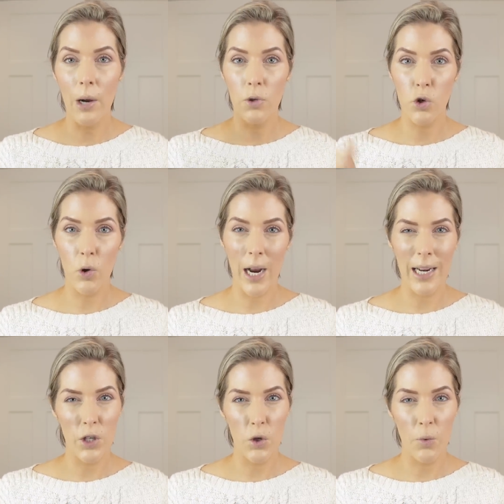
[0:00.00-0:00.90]
I will
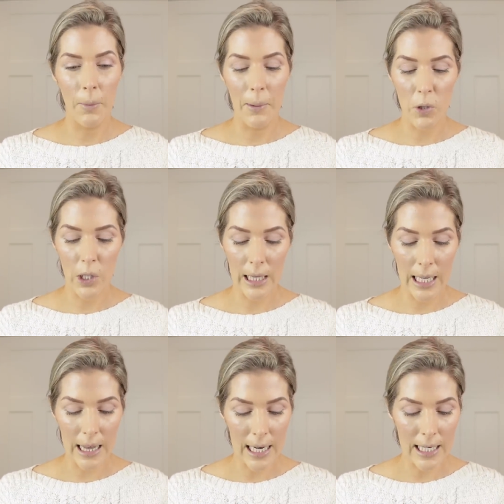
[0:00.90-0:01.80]
try to remember to
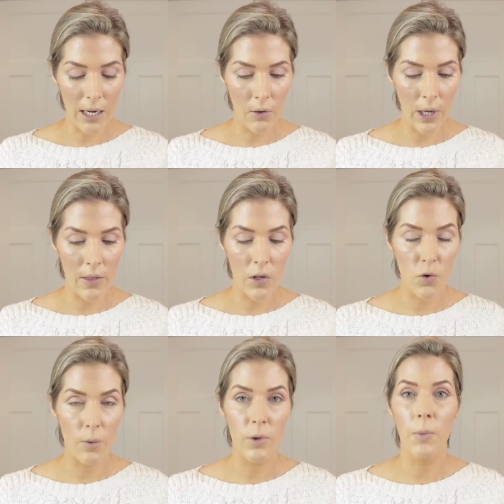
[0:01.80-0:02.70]
link that down in the
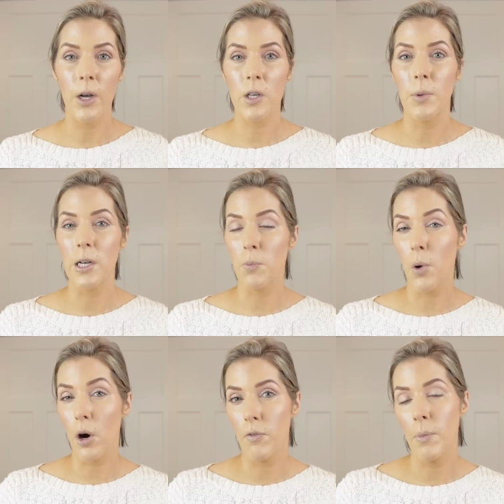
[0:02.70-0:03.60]
description box, but it's
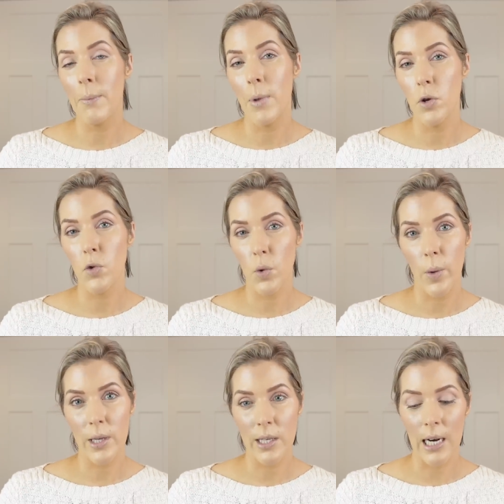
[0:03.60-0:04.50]
part of my most
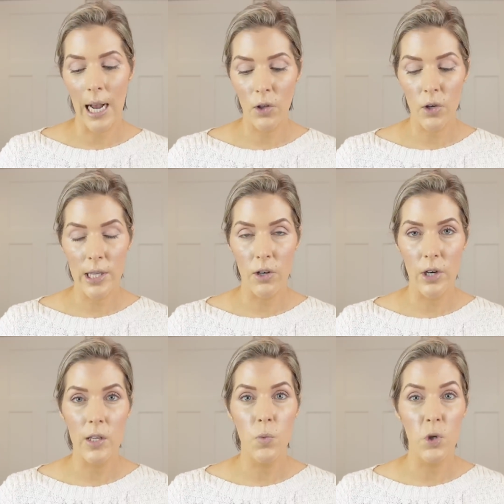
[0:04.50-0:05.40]
requested eye look
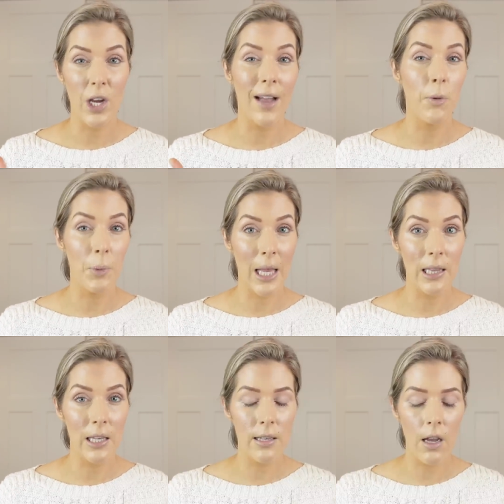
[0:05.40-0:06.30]
series, which I have a
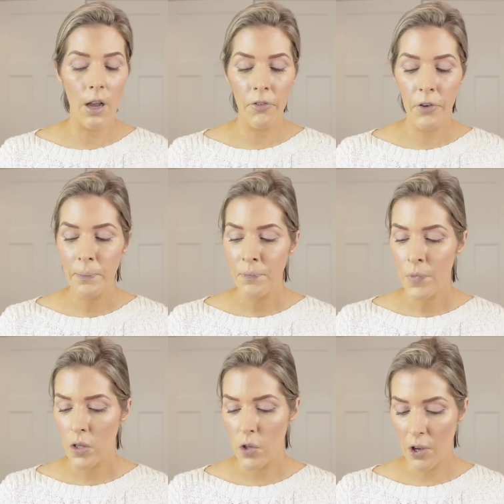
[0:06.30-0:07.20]
playlist of.
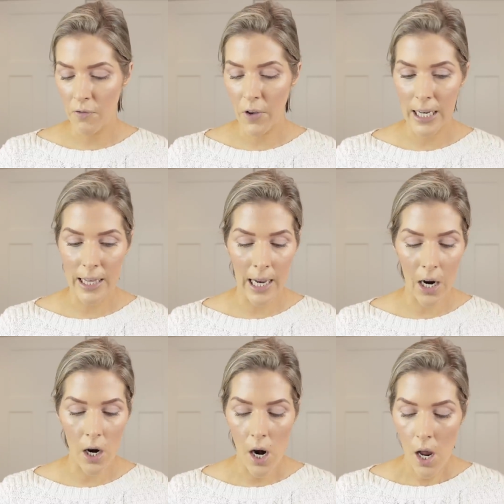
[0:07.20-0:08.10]
So you can find it
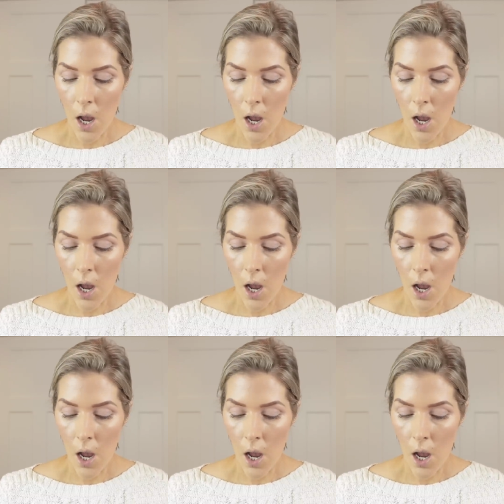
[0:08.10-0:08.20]
there.